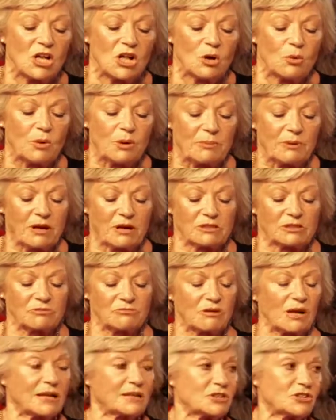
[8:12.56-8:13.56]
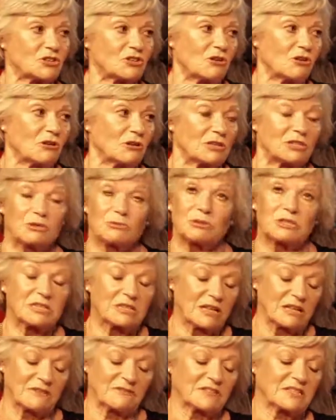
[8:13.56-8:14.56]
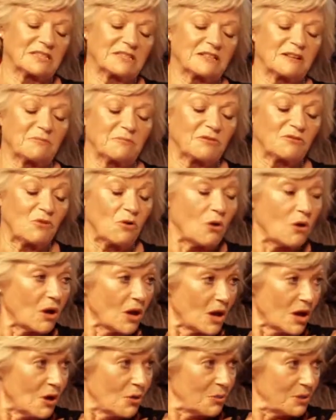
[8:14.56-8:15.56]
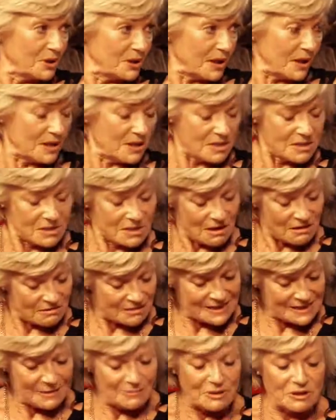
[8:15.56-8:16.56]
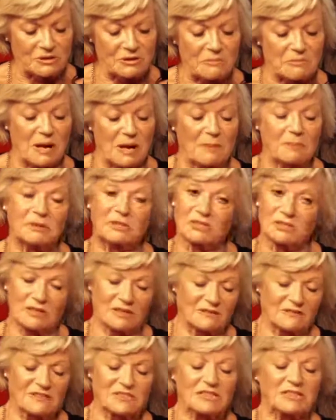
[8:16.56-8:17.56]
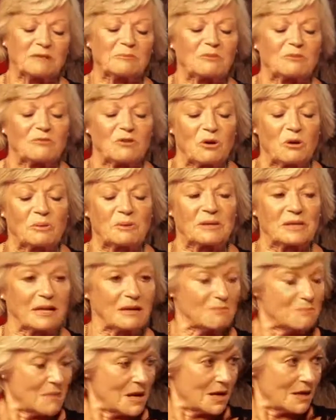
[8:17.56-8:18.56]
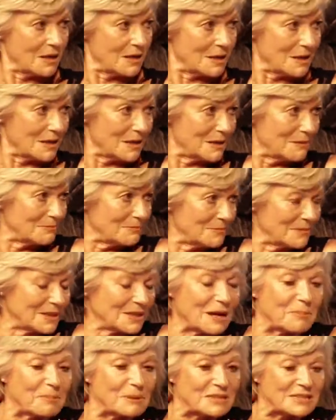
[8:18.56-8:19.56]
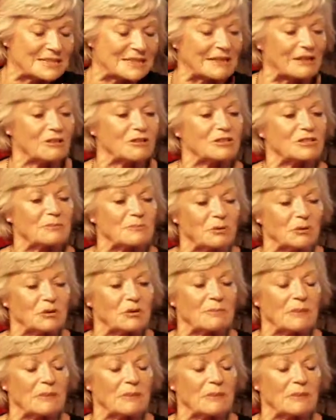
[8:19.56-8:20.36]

We were going to write songs, which none of us had done before. We'd then go and demo them up, which none of us had done before. We'd then make um, a couple of singles, put them